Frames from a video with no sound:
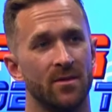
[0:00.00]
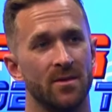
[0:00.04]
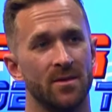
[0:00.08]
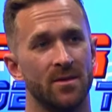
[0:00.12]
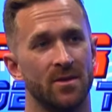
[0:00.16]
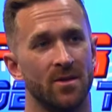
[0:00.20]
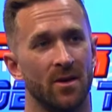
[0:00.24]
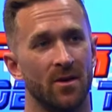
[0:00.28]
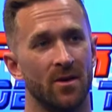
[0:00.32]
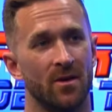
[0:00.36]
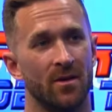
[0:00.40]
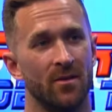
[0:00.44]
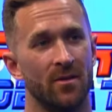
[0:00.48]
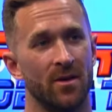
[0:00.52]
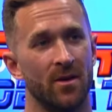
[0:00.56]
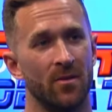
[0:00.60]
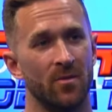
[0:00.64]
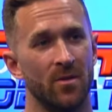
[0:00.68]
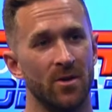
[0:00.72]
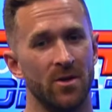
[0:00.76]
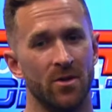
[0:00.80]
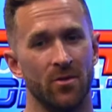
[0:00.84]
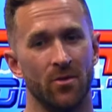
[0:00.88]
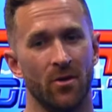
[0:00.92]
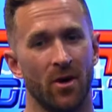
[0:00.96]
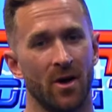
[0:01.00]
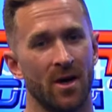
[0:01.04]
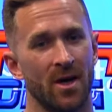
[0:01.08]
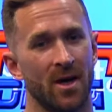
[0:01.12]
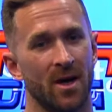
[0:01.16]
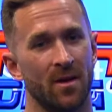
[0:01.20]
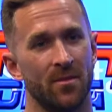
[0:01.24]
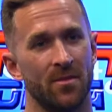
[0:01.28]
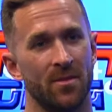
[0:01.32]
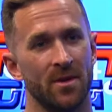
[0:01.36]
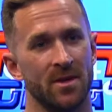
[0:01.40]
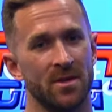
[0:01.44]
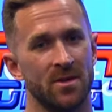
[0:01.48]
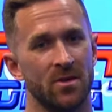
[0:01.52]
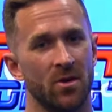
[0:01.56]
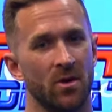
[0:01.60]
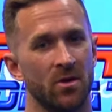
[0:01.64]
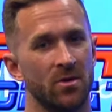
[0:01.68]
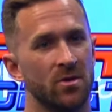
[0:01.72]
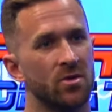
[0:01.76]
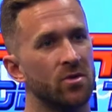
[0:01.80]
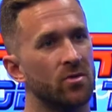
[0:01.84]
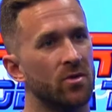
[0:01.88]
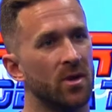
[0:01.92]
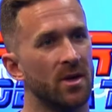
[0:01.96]
so that when you rock up, it's
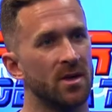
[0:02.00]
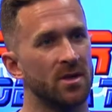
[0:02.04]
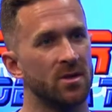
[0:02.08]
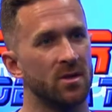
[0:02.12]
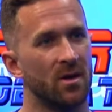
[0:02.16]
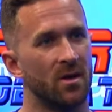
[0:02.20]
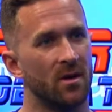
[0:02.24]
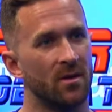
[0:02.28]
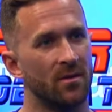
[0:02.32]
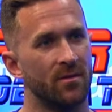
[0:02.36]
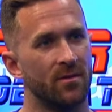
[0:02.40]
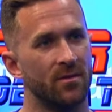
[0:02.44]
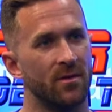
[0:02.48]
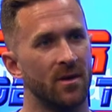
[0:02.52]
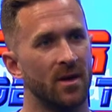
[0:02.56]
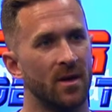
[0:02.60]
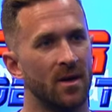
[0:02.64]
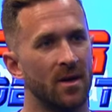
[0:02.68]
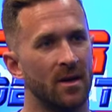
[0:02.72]
no stress of,